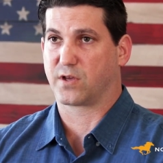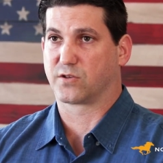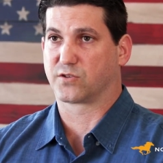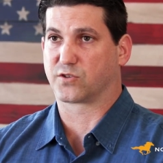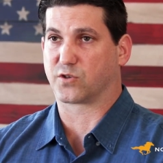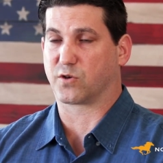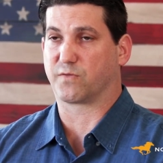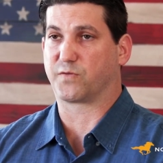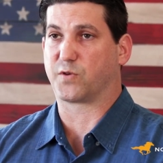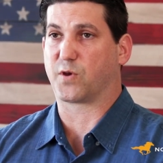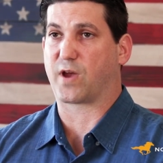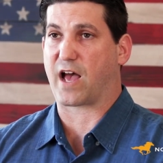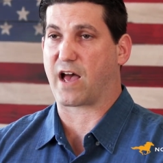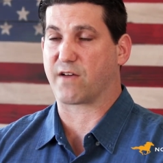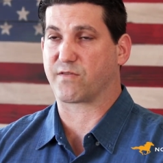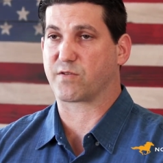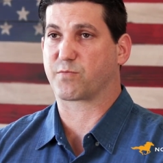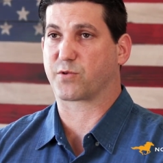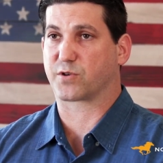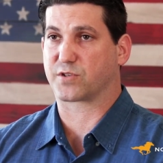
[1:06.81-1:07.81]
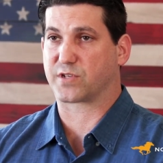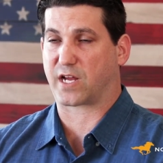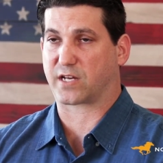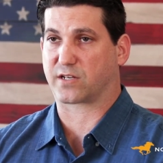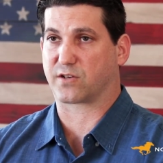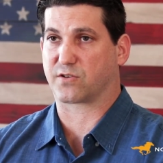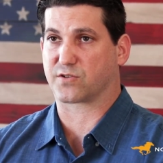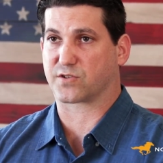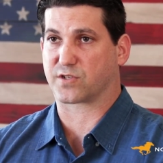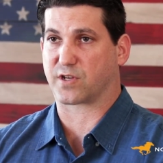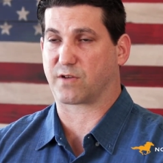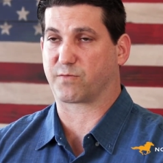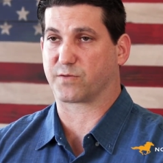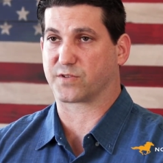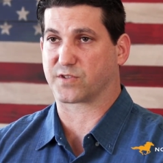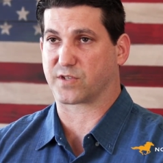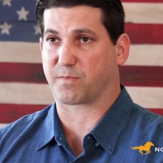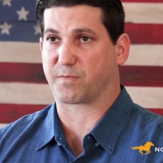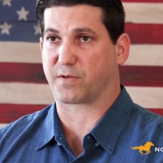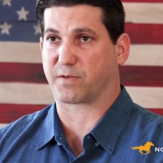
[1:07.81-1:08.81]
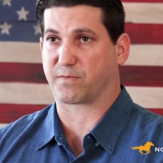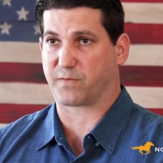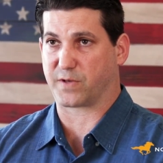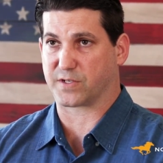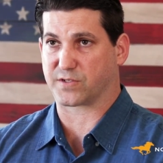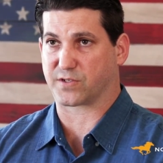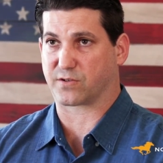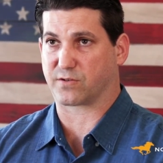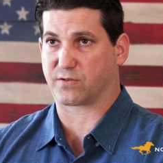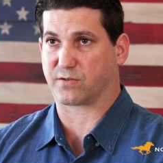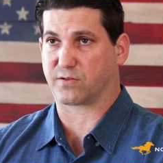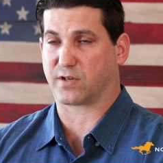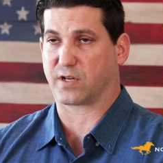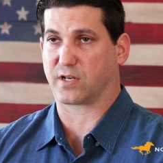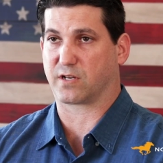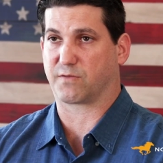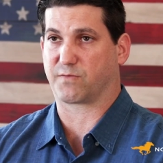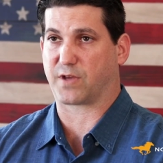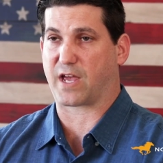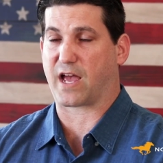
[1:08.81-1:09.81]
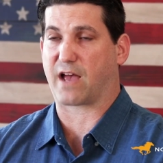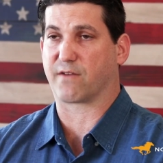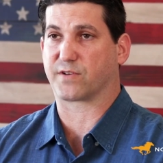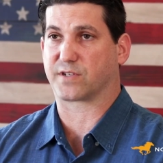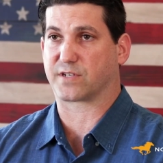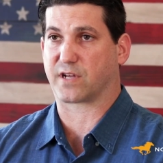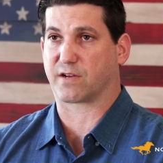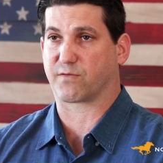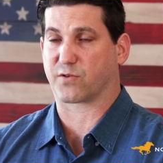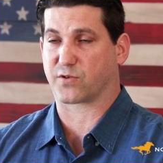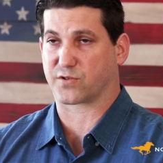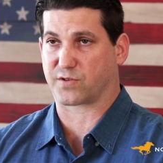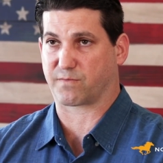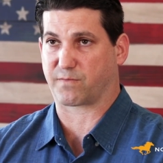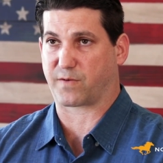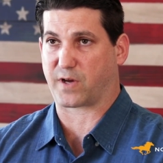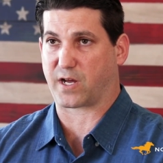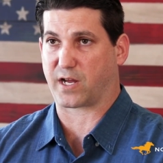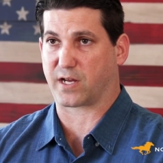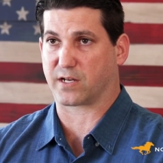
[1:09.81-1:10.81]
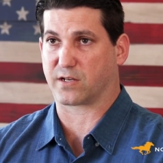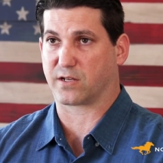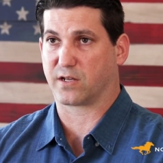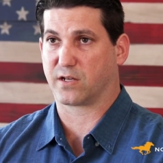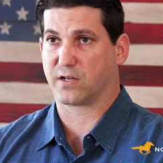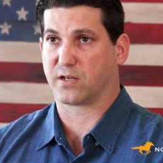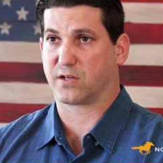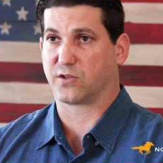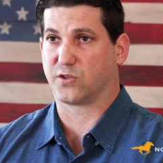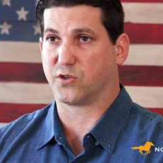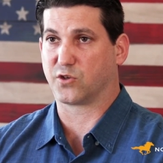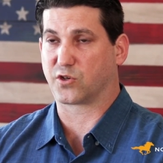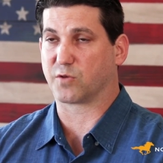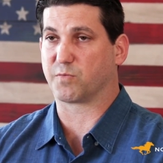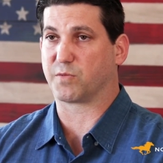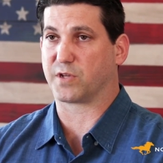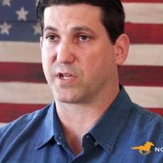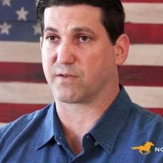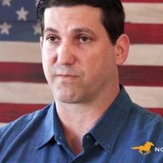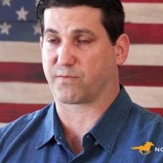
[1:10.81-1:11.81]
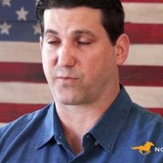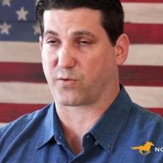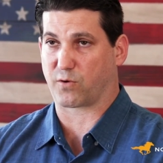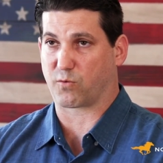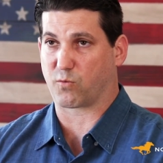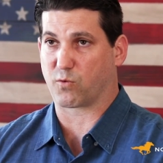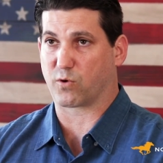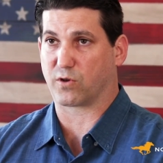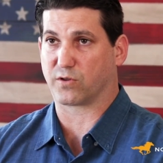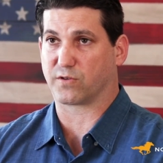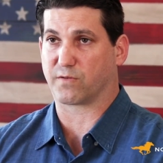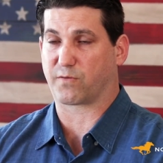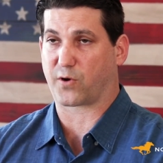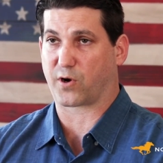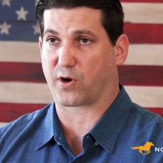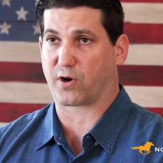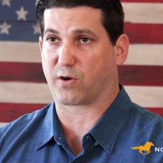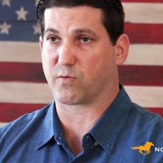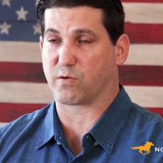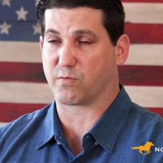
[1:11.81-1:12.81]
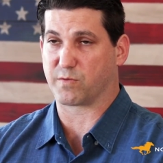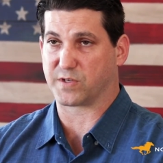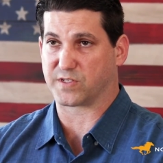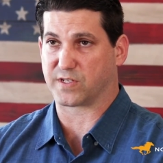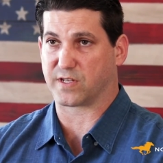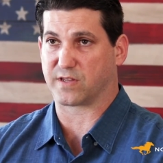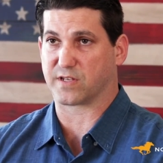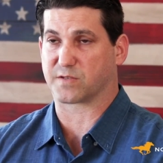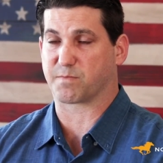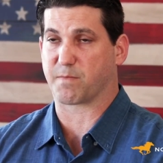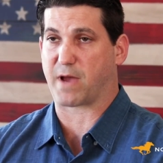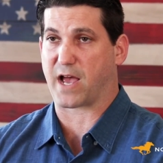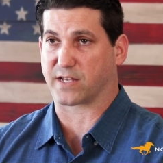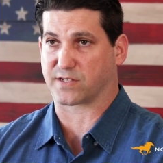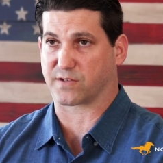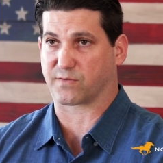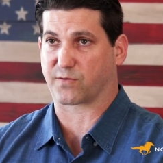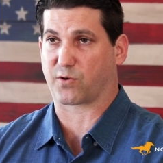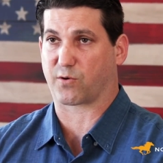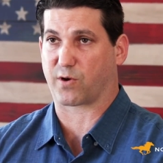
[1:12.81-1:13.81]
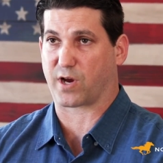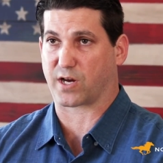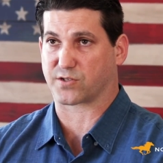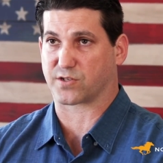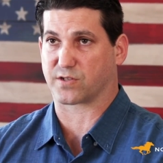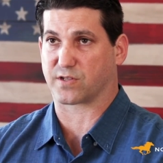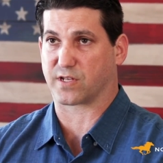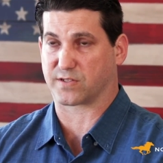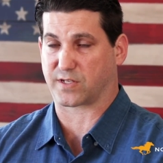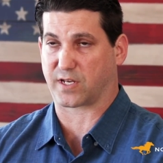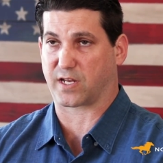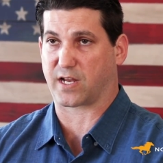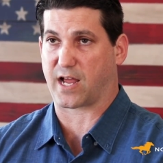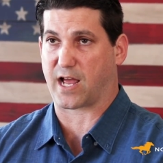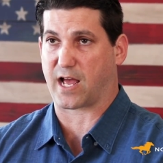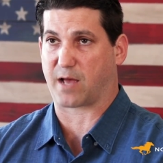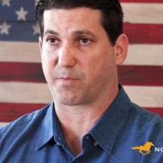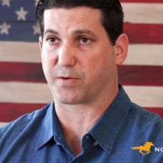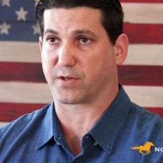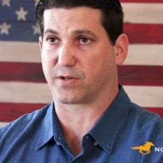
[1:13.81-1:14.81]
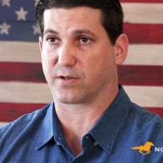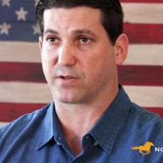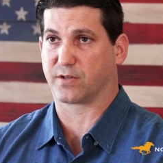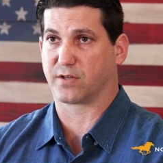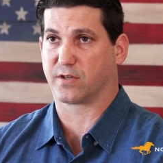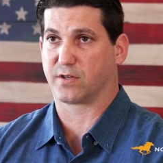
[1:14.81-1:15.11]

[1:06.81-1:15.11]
So if you haven't protected yourself with something physical and if you haven't diversified, you could be in for a world of hurt when we see this massive correction that's going to happen.